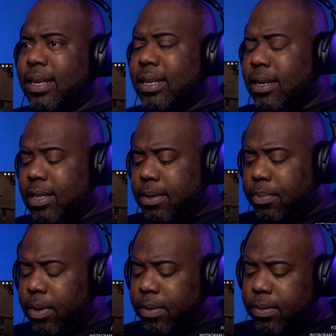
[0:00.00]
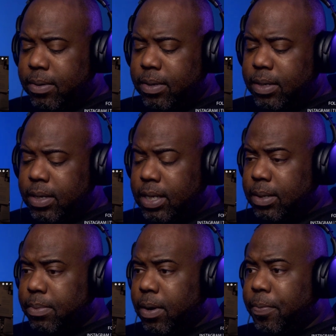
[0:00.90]
Listen, bro.
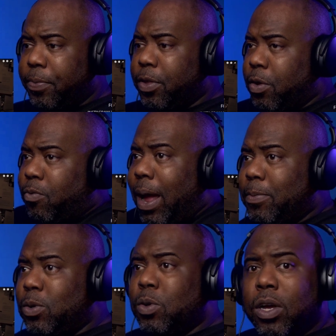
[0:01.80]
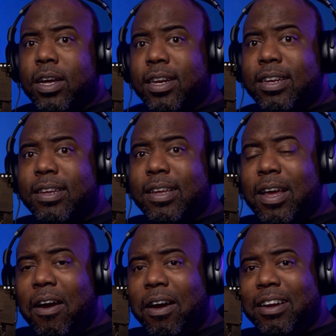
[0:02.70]
You rap too good,
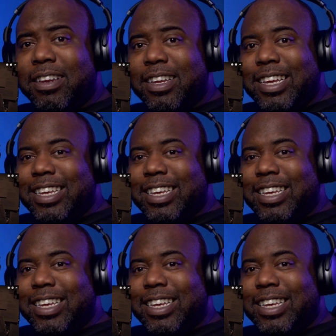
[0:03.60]
all right?